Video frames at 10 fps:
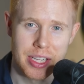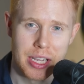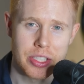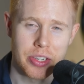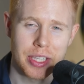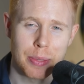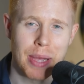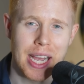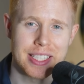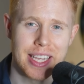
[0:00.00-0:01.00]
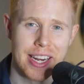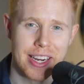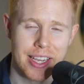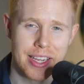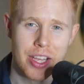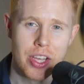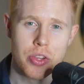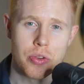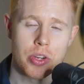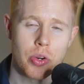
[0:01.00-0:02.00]
Circling back to NA-Then, you
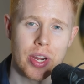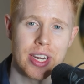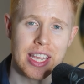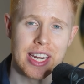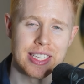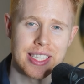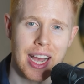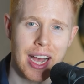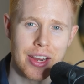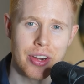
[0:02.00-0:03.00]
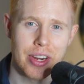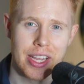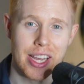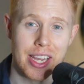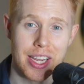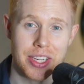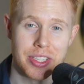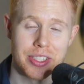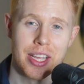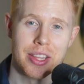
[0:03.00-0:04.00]
could create an entire AI agent
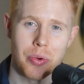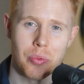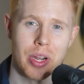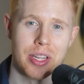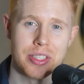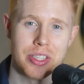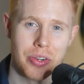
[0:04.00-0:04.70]
that runs your